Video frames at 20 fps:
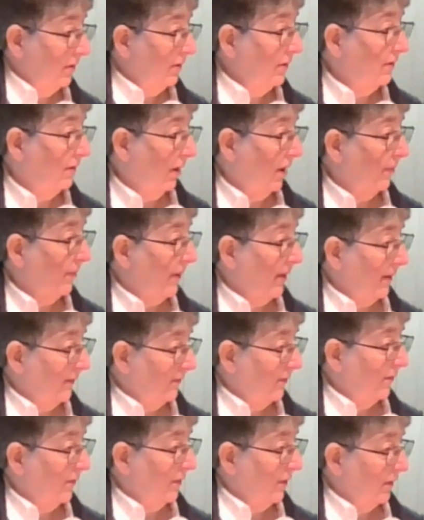good topic
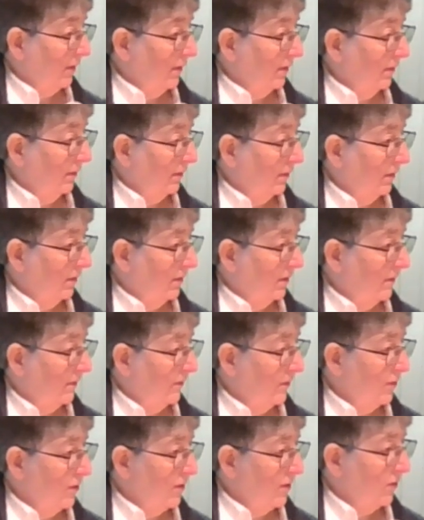for,
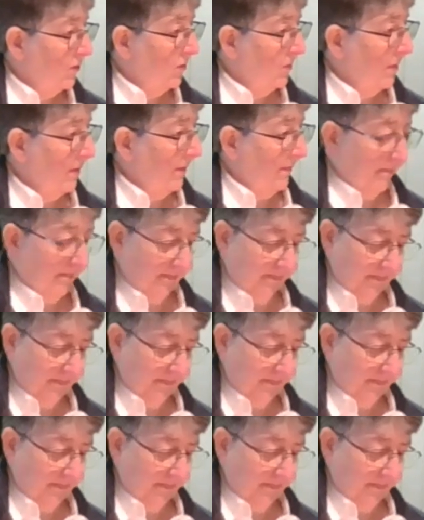for a sermon.